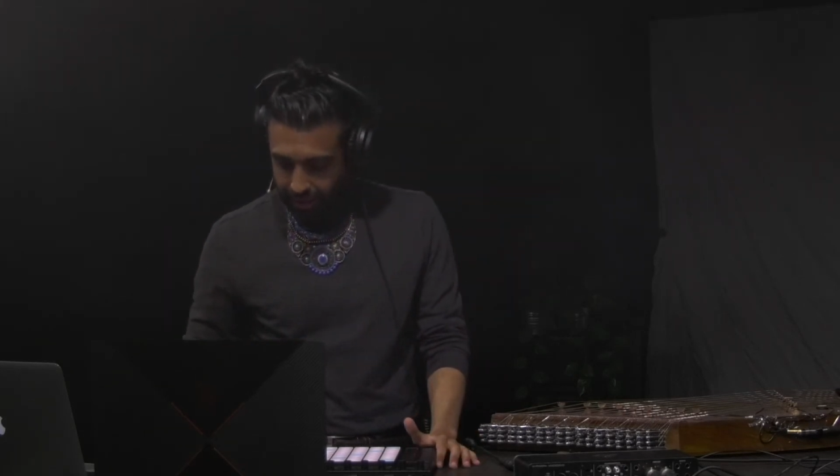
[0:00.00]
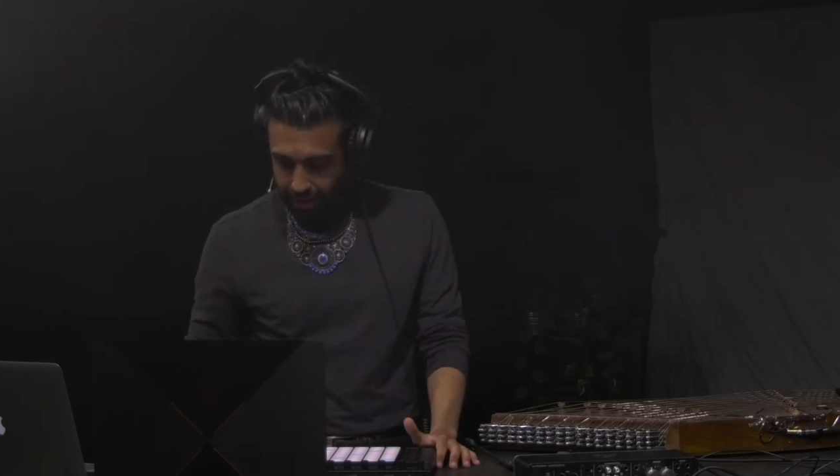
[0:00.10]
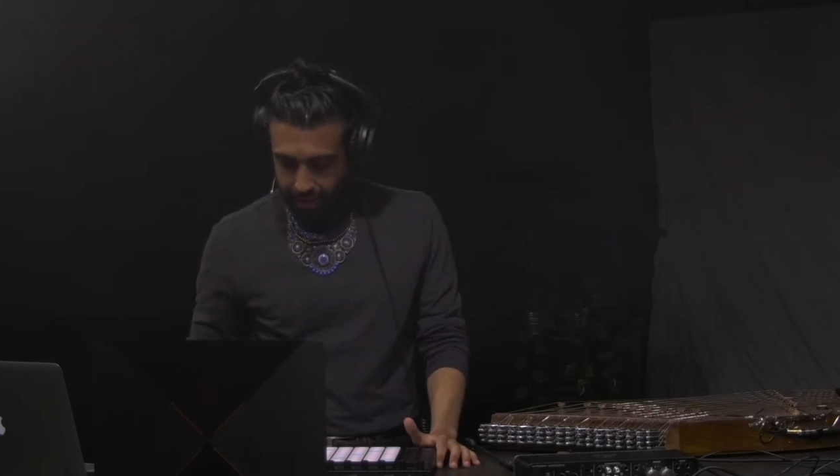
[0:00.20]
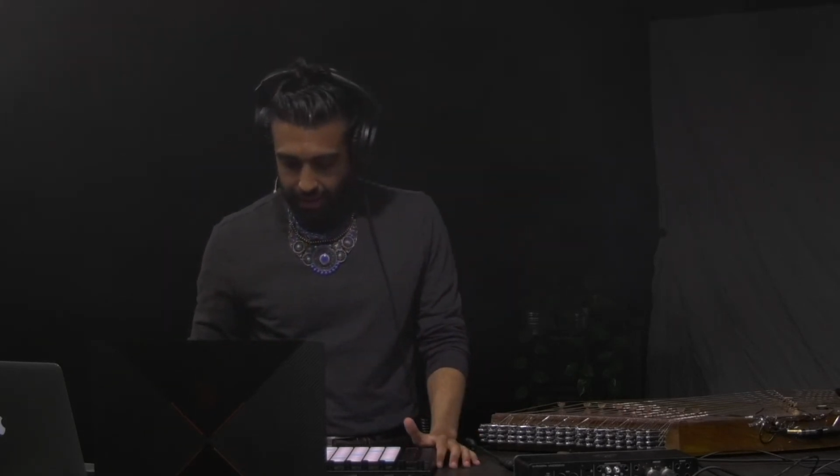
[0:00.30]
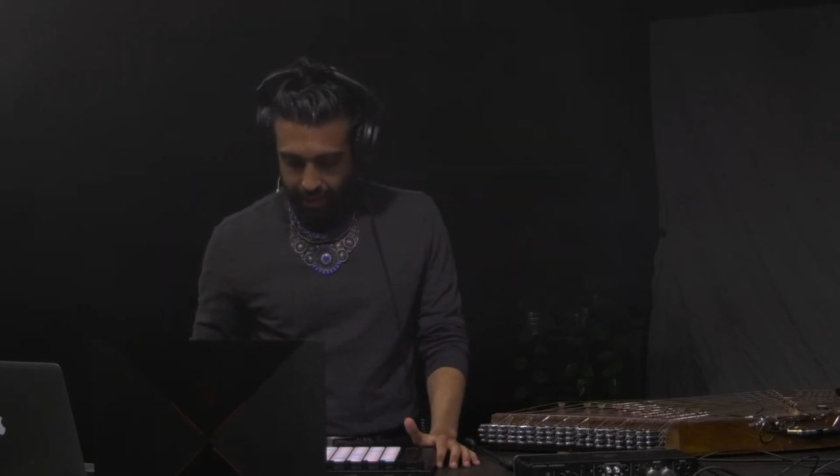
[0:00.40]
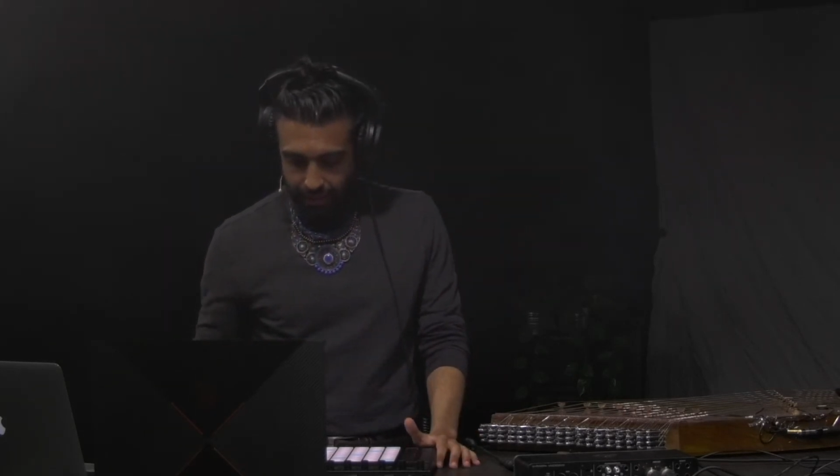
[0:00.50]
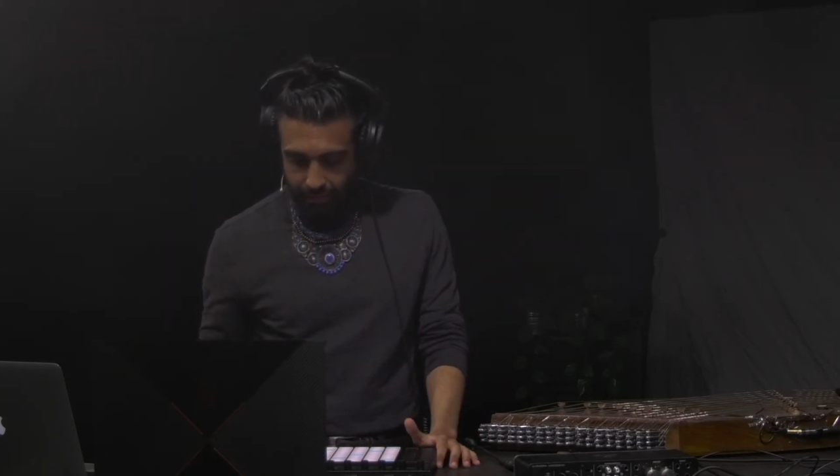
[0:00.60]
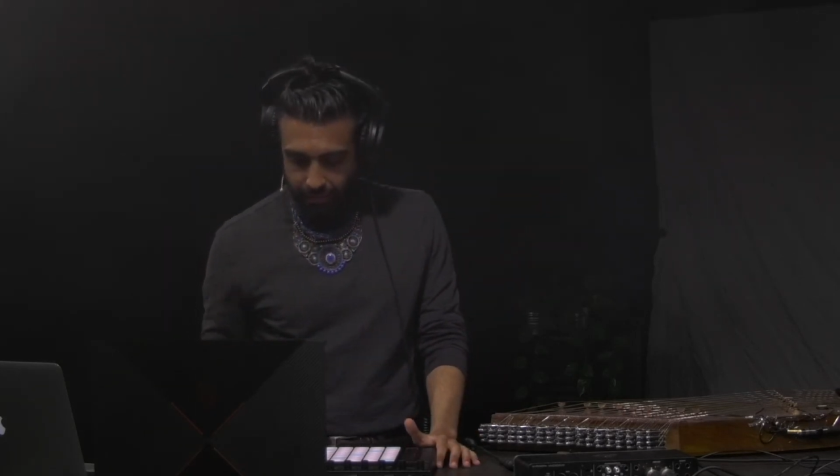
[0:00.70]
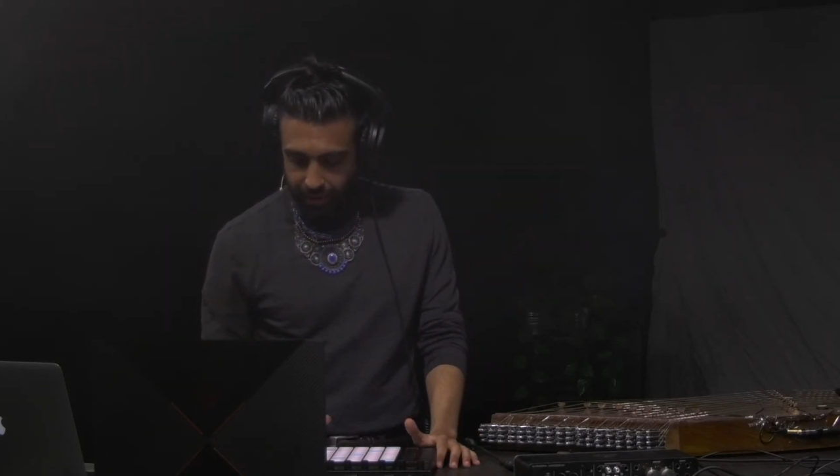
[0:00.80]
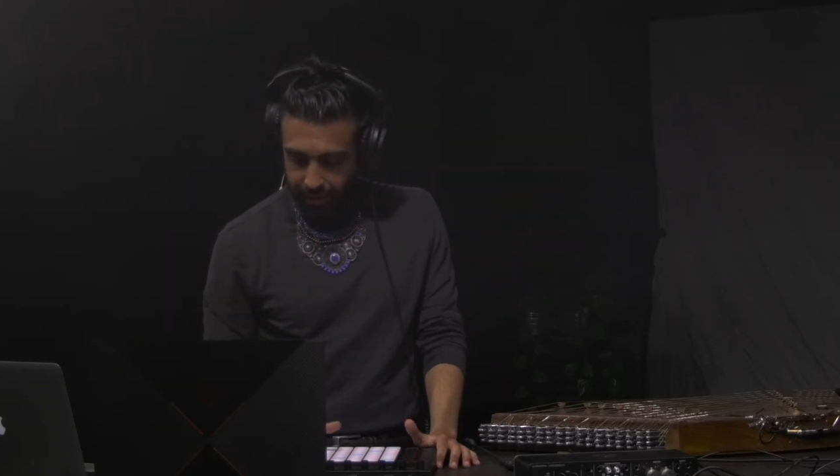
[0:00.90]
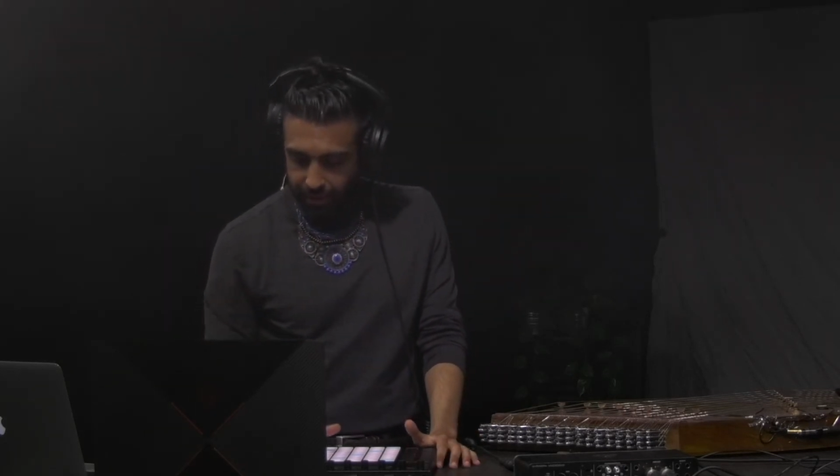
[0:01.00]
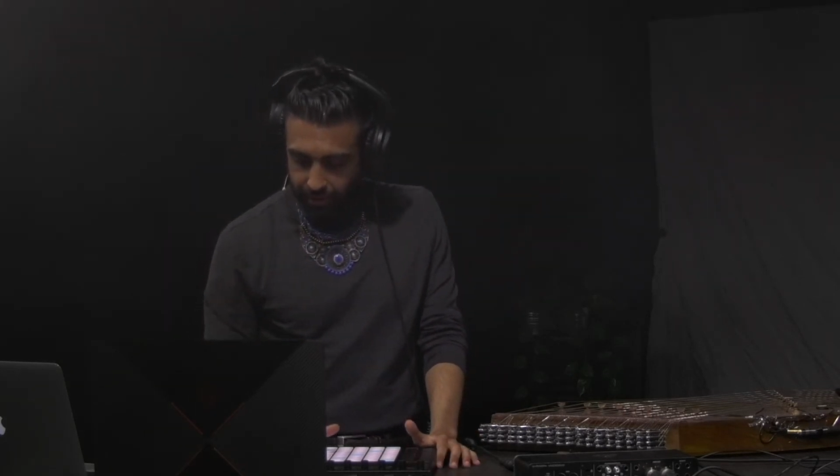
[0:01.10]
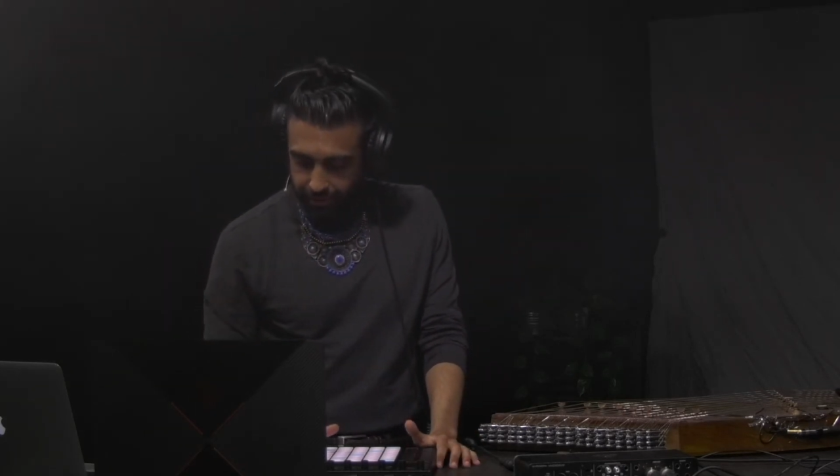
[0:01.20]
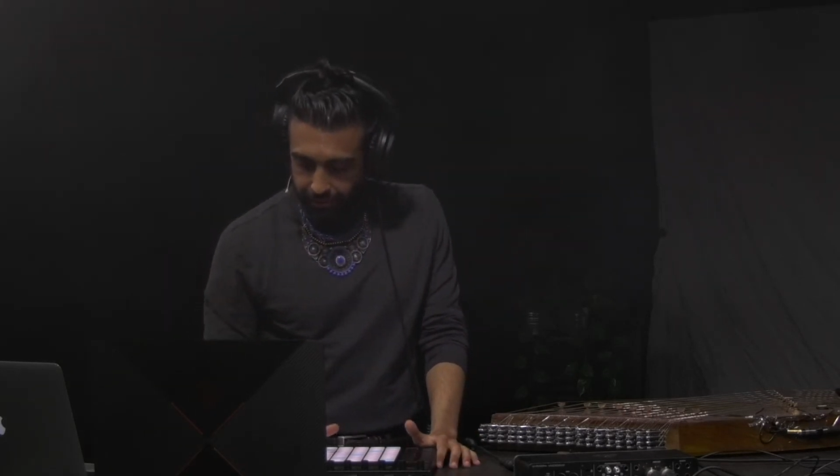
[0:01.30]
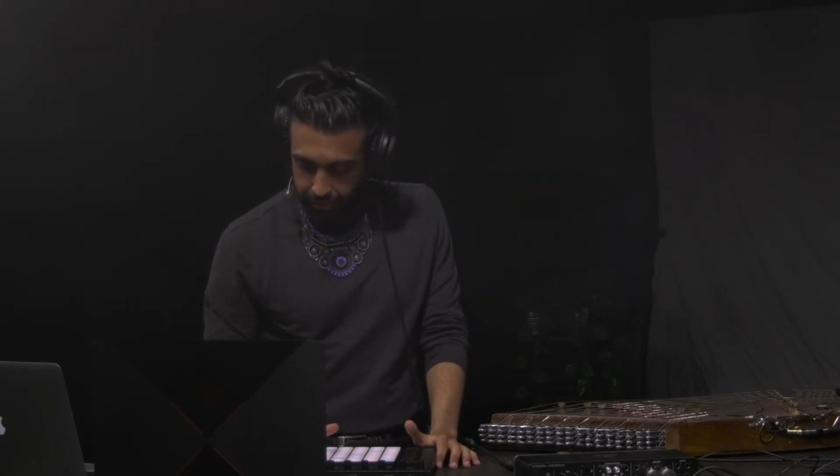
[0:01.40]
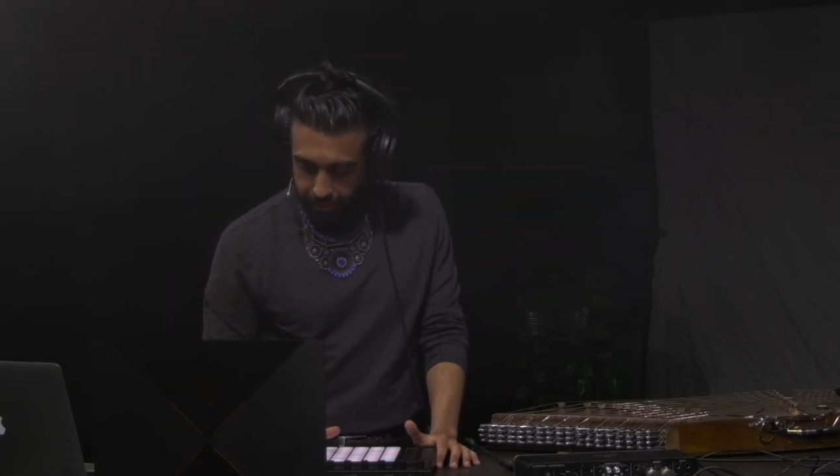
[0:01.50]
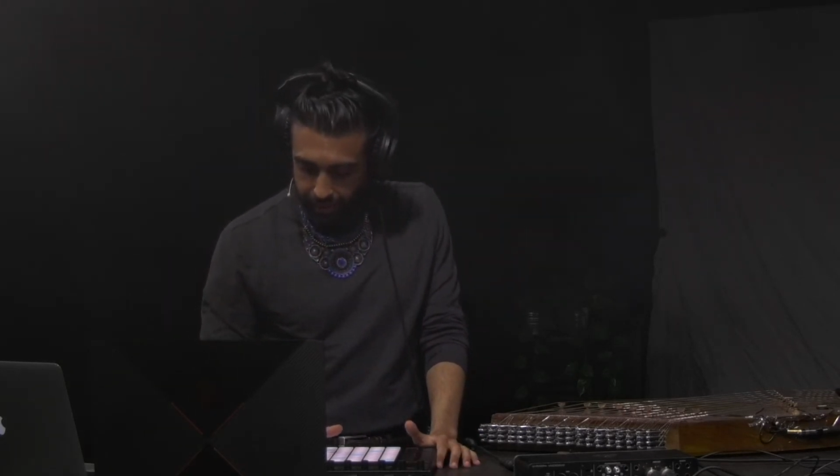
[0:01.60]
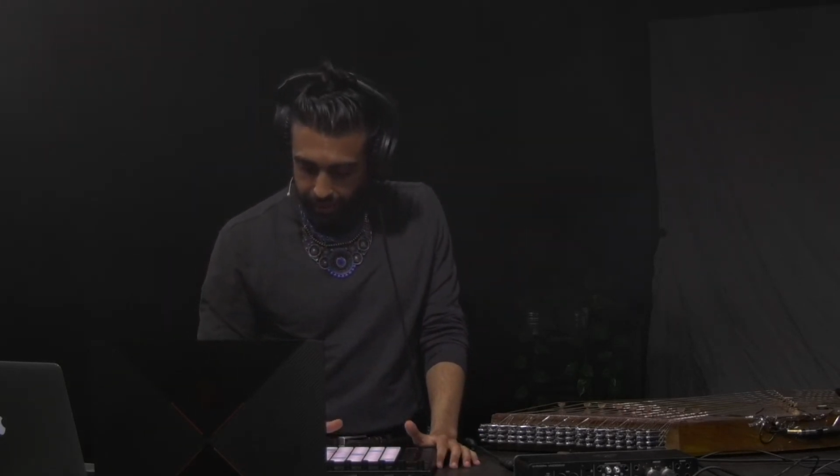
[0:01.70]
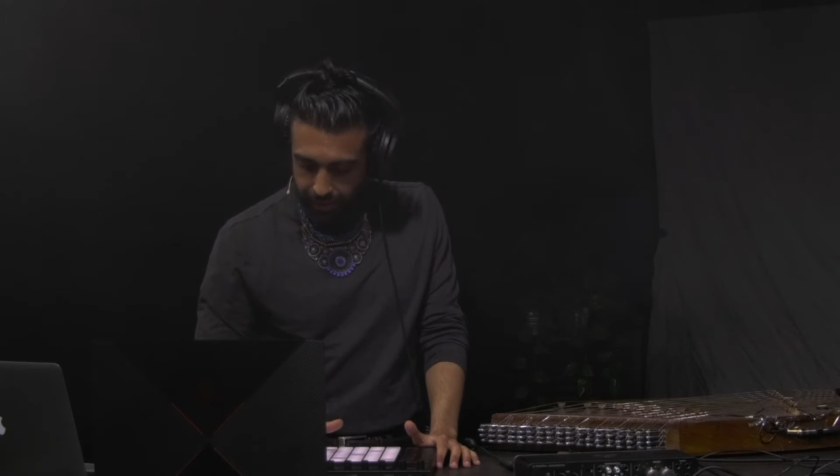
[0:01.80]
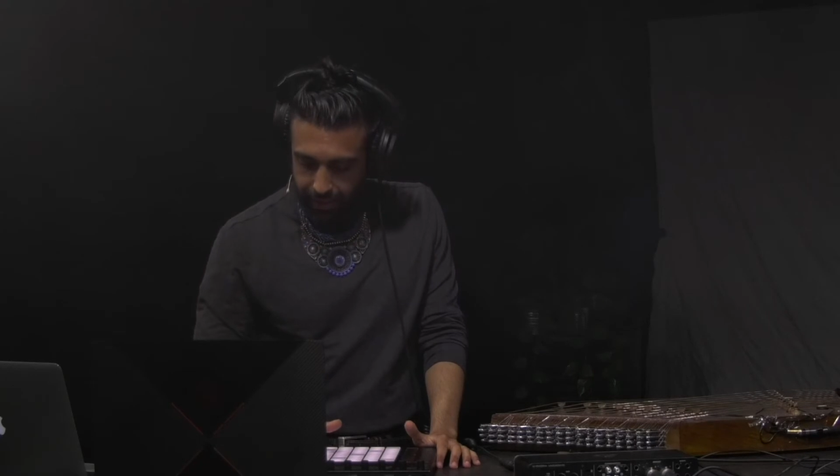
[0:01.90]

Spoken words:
Another thing